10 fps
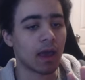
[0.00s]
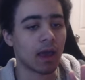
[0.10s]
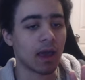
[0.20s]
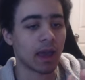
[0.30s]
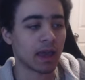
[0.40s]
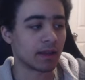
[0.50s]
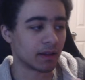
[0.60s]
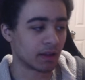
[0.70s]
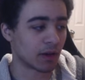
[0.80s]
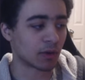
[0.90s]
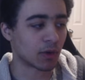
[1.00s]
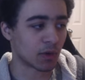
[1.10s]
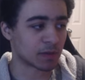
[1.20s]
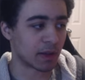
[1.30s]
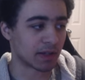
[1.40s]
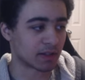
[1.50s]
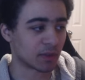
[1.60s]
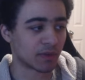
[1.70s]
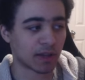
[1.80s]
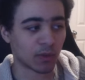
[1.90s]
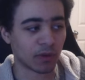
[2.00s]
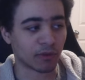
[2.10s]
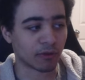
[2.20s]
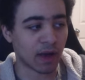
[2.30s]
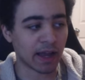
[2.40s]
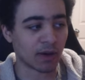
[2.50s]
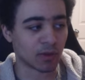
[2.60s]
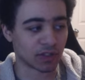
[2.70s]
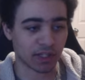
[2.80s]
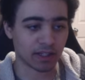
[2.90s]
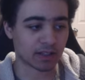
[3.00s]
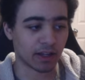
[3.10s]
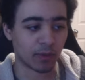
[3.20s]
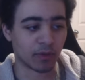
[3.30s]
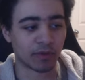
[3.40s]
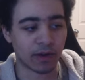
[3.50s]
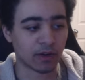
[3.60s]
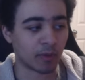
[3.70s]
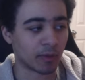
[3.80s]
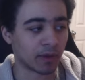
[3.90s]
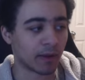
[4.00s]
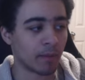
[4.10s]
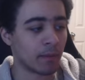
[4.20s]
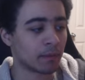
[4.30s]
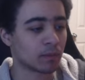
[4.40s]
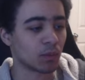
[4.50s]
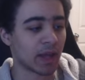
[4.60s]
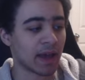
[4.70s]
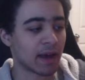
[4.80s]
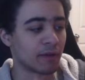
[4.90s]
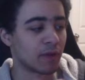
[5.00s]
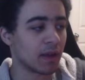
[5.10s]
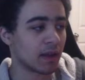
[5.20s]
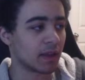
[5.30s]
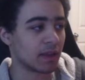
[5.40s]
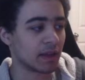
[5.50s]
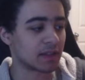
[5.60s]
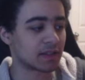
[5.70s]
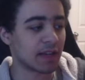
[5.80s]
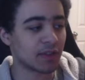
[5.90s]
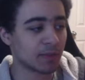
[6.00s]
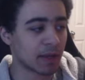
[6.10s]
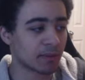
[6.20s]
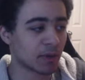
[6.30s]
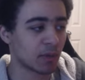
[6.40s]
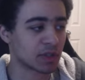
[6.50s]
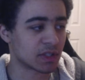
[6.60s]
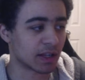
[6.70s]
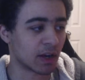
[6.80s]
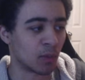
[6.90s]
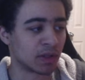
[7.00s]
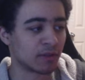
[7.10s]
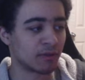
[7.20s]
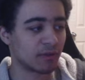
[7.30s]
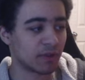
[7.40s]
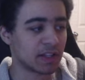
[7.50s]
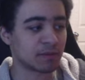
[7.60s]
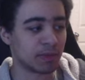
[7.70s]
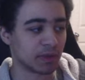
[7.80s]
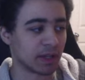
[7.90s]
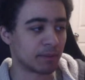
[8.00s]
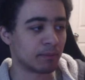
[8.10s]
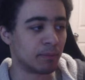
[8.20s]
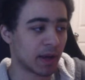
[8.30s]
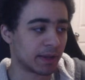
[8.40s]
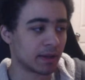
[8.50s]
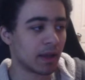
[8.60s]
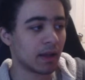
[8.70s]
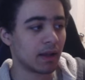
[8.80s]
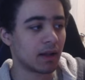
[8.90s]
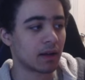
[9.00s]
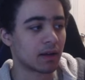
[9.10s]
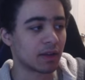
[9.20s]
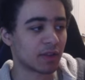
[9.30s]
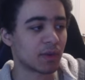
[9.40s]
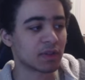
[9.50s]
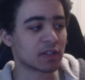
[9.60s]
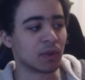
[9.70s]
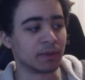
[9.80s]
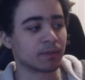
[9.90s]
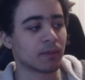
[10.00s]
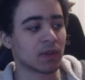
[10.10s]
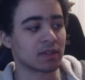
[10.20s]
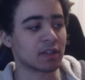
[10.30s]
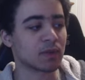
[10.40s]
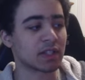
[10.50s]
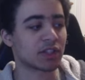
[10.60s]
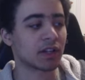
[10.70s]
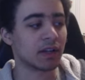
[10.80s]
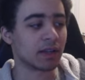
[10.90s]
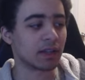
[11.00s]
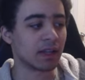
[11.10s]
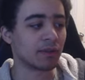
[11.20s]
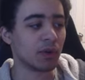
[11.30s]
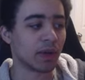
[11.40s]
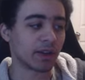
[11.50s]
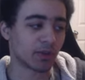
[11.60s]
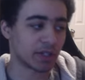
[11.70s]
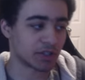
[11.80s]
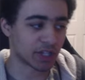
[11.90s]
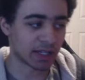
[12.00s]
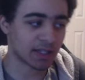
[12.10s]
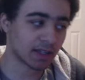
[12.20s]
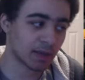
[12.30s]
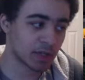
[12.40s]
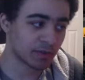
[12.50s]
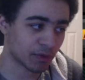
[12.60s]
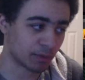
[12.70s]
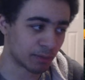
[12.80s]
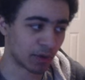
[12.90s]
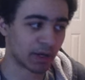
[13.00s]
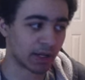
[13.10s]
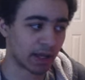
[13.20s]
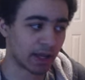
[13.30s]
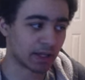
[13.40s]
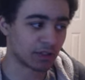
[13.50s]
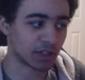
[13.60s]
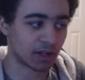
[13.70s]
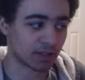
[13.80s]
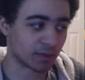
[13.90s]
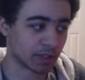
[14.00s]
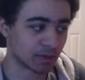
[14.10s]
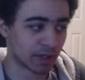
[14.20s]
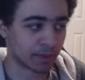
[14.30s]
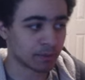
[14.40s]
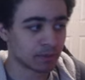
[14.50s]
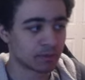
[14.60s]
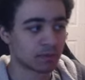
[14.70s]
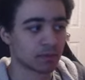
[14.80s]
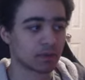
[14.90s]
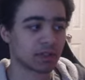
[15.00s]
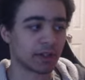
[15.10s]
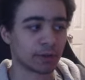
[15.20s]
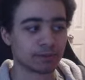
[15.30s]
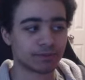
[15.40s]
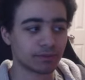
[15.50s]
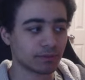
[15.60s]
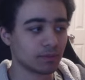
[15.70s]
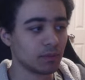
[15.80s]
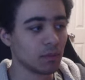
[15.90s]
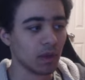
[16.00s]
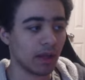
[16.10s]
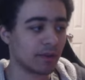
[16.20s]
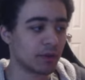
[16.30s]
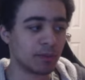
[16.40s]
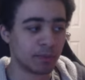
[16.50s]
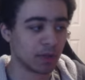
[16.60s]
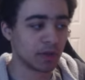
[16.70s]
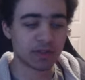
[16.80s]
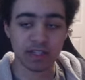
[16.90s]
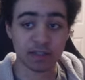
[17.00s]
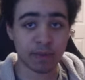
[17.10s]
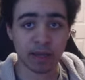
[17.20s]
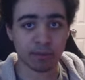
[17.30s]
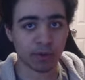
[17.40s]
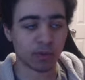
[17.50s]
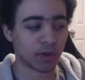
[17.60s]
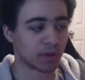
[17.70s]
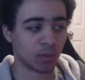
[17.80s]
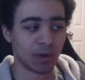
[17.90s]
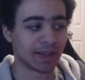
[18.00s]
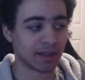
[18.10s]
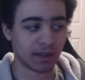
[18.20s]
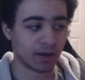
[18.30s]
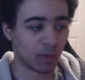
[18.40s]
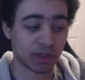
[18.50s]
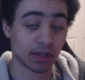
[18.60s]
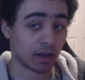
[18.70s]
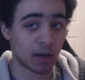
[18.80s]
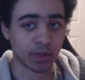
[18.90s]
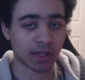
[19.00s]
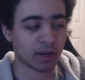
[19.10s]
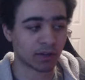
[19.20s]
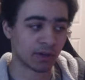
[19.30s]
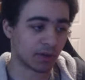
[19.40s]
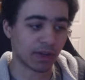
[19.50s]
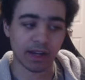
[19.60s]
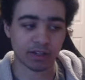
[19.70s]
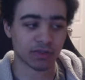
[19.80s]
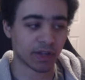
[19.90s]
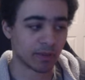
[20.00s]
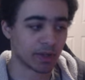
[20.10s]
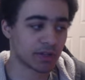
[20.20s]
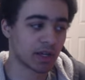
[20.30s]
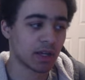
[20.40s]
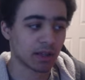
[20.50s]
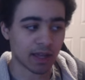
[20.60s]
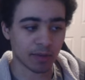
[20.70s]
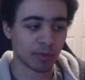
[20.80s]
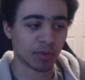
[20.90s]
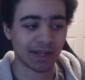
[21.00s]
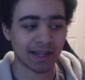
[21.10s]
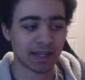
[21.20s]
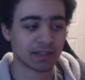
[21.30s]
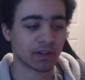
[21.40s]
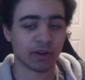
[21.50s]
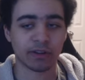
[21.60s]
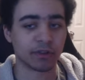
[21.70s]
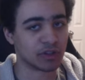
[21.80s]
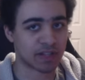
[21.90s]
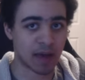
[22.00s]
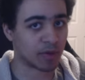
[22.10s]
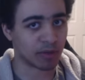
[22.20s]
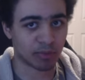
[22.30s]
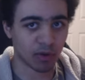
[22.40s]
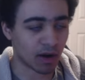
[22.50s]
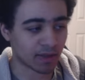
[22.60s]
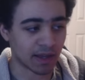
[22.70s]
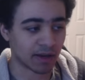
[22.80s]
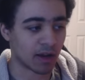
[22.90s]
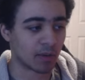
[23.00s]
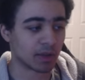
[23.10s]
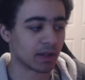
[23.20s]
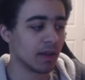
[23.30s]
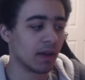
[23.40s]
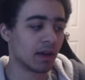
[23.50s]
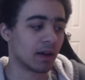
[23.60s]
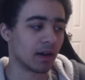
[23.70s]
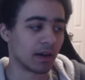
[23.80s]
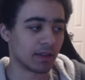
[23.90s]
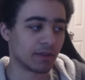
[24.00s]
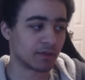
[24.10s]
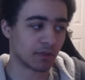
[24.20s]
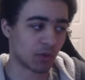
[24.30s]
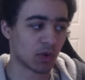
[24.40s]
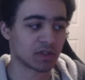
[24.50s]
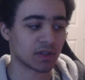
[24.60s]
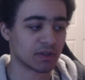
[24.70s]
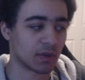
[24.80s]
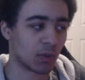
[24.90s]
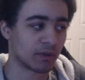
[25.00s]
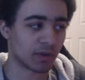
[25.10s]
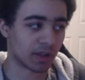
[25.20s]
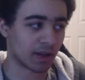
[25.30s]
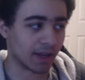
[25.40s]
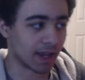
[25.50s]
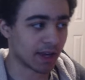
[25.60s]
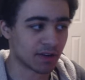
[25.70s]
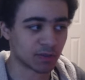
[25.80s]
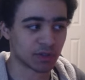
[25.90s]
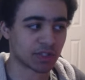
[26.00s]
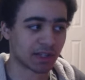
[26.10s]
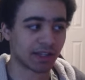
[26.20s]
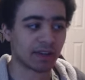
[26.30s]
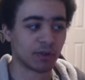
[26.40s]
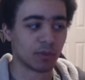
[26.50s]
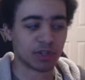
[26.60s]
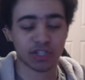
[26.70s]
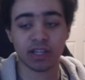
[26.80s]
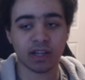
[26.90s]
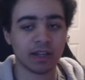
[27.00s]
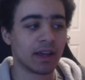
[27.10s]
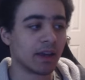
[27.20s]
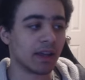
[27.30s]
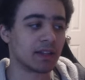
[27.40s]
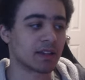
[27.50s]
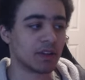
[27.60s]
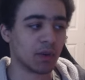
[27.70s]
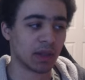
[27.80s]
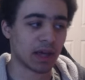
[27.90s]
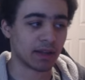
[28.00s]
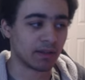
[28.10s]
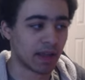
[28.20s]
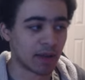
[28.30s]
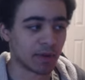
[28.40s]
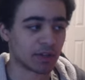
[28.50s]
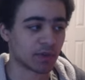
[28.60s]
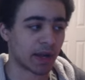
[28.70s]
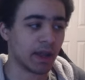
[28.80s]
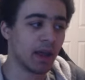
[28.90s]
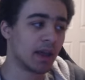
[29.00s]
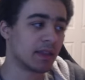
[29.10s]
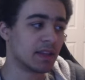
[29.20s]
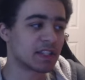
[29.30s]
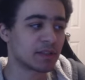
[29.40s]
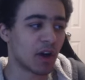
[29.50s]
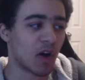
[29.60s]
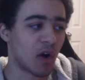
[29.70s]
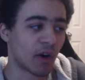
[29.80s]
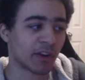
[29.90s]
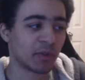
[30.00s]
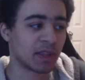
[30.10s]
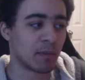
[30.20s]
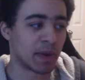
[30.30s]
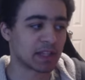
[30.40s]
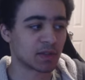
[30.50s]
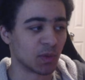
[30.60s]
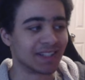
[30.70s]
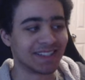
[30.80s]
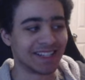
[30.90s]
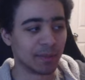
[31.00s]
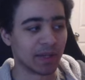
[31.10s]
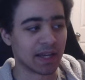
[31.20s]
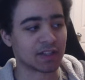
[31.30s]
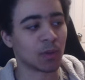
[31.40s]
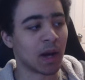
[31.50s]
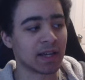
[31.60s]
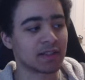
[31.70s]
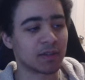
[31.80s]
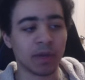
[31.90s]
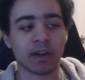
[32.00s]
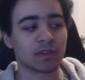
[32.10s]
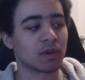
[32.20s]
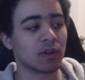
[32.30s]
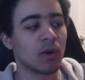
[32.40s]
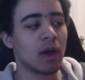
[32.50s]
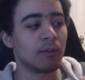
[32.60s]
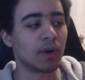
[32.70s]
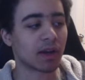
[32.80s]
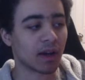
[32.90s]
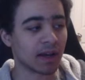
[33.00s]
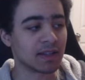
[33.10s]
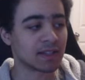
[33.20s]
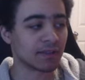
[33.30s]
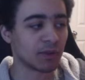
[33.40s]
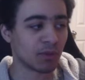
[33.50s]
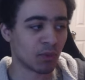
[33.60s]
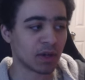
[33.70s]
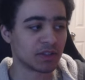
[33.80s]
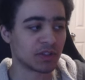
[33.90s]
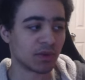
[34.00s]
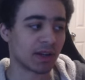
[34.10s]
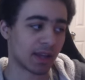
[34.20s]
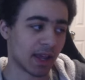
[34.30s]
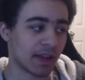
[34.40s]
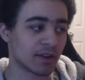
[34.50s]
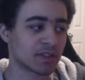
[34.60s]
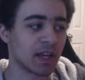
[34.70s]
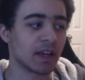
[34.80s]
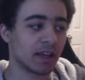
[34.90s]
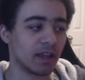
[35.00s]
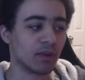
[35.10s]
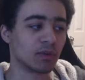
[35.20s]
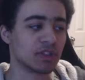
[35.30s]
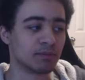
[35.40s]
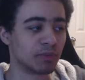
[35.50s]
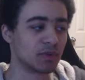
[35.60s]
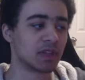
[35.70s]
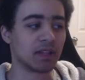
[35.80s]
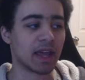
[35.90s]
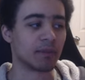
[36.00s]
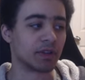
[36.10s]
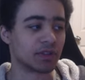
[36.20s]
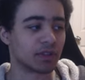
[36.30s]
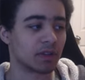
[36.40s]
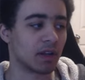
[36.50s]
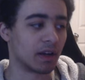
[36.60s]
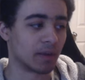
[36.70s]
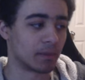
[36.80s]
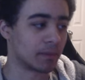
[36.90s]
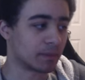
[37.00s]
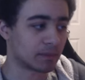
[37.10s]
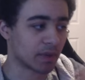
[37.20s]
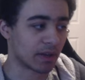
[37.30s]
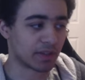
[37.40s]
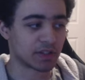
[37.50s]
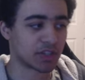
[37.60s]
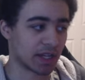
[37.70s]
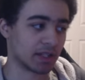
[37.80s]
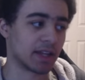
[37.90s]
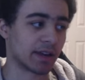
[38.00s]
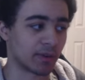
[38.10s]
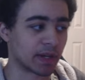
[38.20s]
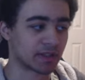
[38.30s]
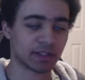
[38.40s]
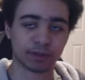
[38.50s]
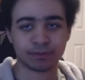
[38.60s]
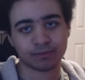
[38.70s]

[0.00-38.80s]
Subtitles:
And, corresponding. So we've got the one for fire, which again is going to help with fire anomaly build-up. We have the safety Bangboo, which is going to help with fizz build-up. But the thing with this one is that this one's actually going to give you increased chain attack damage burning and shocked enemies, right? So if you use this Bangboo with with an anomaly character, they'll get extra damage. That can be pretty nice. Or if you just happen to proc that anomaly. And then, of course, there's the one for the cunning hares, which is going to give you a machine gun, and it's going to do a lot of damage, right? This is arguably the best one DPS wise, to be honest with you, because if you run 2 cunning hares, it will just boost the damage of its chain attack, right? So